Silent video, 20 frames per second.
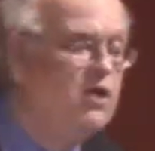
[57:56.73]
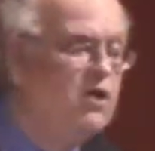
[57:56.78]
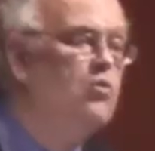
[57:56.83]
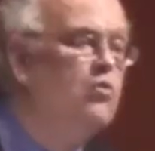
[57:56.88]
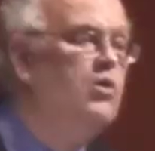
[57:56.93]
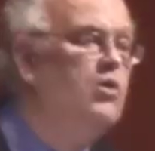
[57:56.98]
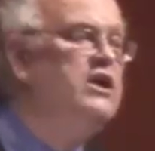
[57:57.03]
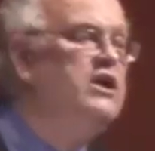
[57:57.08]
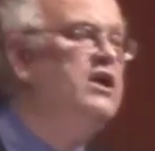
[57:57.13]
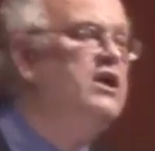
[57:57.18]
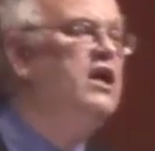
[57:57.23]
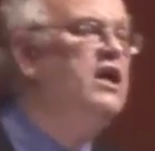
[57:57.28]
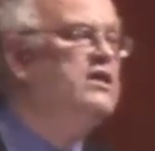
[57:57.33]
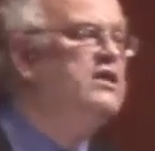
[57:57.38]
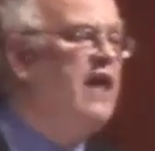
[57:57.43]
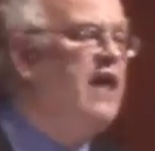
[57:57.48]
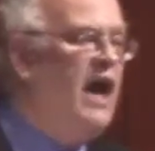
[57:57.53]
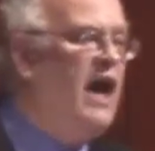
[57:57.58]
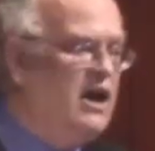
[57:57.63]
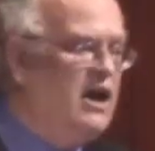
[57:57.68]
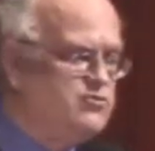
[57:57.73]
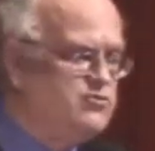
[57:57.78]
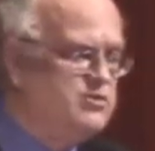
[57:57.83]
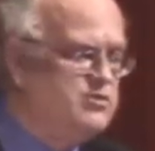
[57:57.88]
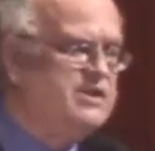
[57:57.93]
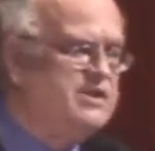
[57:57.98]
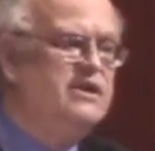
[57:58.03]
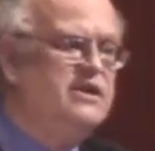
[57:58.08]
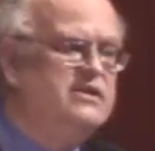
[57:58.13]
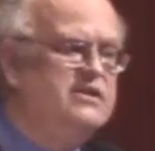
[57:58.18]
We, actual
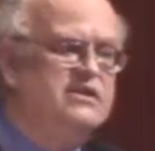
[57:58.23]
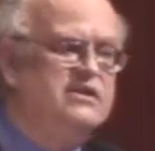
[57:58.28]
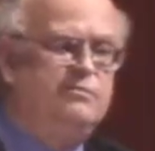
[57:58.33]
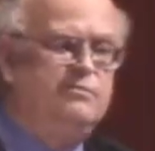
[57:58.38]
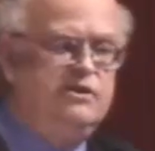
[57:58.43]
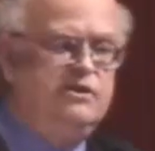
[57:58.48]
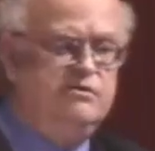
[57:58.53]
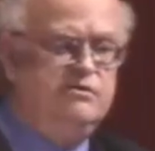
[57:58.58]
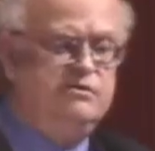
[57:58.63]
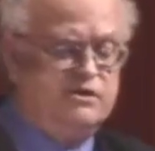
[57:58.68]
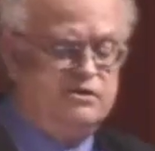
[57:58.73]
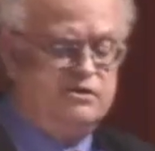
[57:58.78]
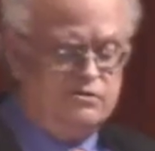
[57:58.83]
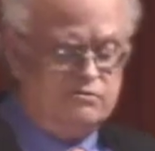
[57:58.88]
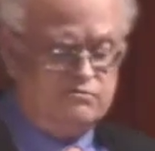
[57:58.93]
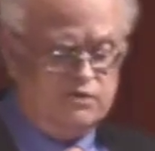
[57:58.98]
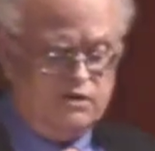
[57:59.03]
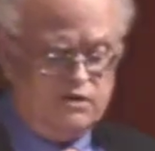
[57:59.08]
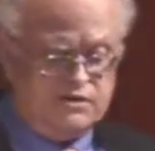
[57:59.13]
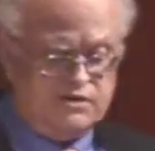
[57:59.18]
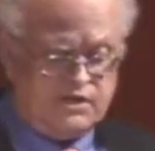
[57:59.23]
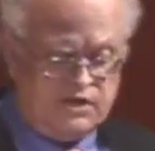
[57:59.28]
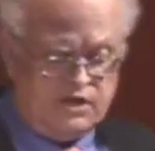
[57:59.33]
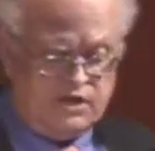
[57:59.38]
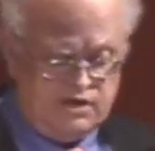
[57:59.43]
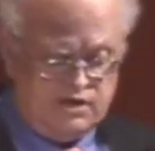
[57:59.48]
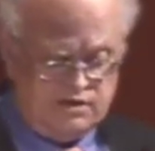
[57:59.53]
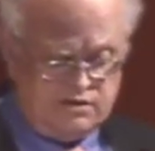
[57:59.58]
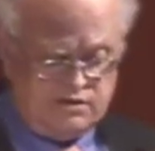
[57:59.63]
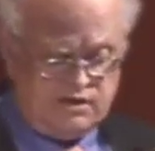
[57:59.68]
scientists have been used to do real
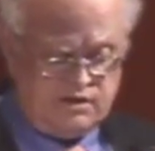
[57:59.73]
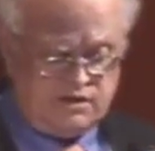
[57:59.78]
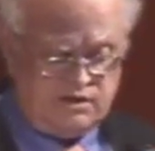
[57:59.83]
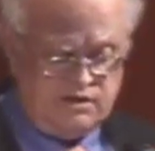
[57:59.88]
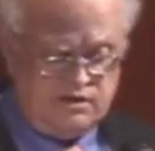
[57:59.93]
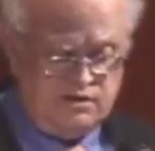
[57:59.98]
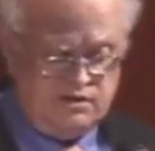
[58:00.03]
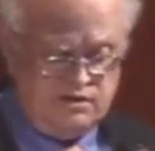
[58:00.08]
science.